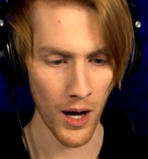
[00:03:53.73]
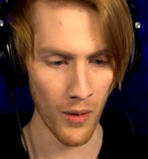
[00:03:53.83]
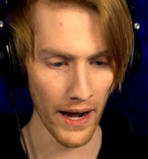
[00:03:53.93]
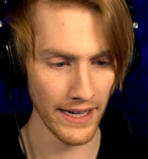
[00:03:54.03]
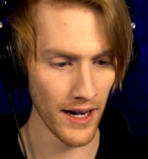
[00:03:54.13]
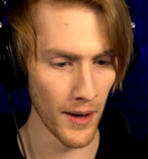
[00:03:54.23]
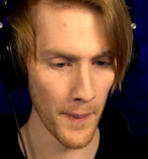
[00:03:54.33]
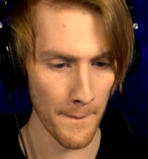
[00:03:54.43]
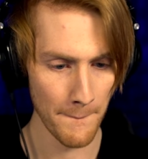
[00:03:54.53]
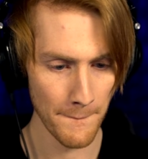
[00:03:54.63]
Oh, I know. Why
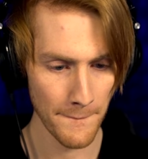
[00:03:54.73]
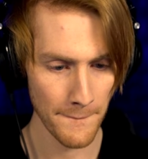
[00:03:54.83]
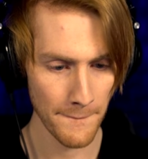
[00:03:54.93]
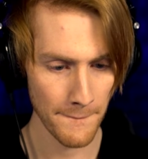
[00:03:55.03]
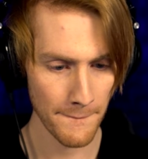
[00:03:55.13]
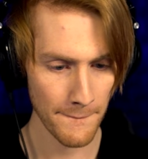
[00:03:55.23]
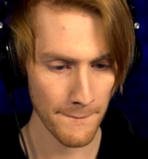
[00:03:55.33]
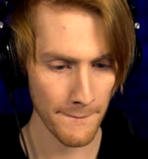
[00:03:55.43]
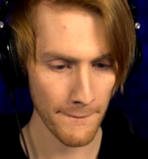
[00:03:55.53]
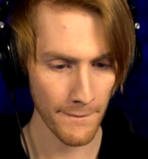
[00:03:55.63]
is it taking so long for me
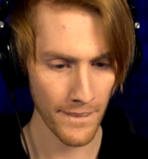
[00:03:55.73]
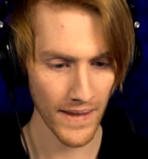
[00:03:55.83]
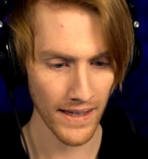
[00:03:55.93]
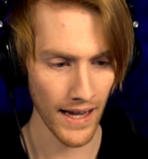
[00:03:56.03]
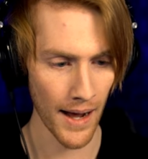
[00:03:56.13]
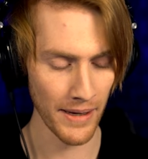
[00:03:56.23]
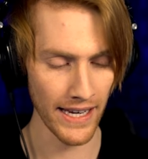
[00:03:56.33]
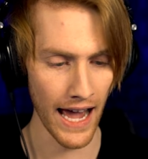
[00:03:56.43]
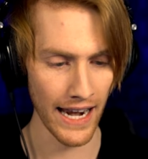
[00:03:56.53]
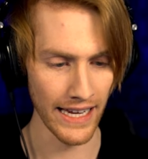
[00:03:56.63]
to be healed? I'm
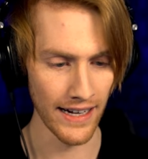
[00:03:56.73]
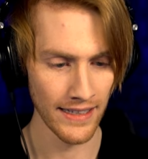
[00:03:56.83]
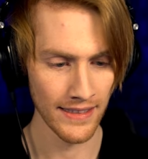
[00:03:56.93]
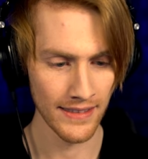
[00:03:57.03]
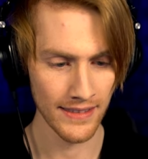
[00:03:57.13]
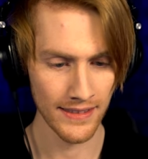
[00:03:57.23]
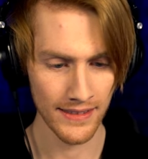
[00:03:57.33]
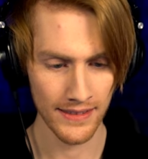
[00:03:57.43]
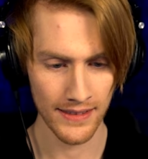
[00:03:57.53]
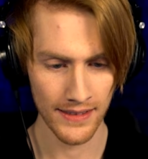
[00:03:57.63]
getting out of here.
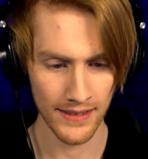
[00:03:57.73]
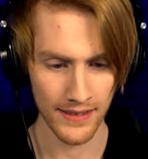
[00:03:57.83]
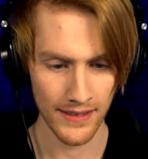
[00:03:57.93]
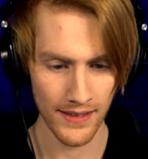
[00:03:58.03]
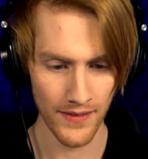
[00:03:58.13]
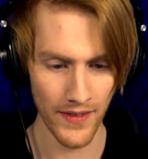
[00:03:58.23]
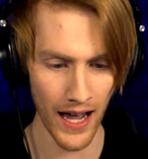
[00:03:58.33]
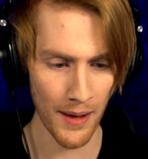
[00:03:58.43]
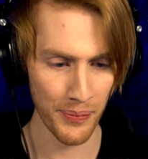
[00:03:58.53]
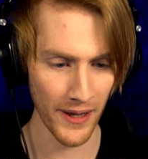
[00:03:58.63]

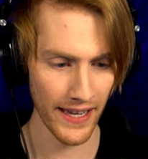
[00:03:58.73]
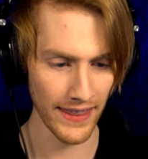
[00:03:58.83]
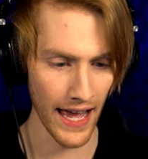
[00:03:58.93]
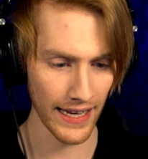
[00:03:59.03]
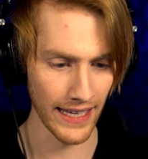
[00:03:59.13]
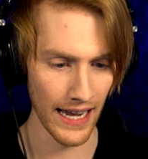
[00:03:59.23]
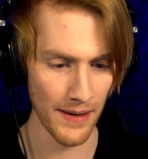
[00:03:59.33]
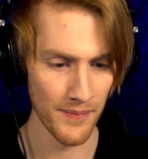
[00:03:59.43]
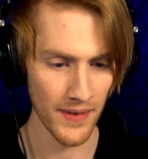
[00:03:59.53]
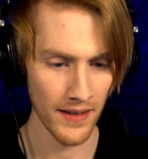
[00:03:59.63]
Not playing that game.